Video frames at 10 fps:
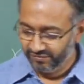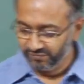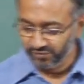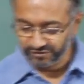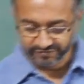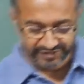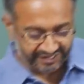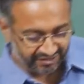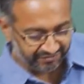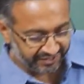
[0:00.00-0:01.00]
what we
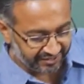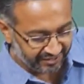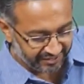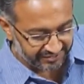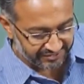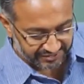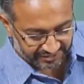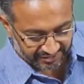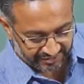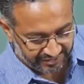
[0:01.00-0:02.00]
have here is
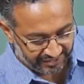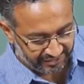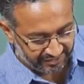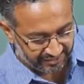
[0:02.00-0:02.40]
the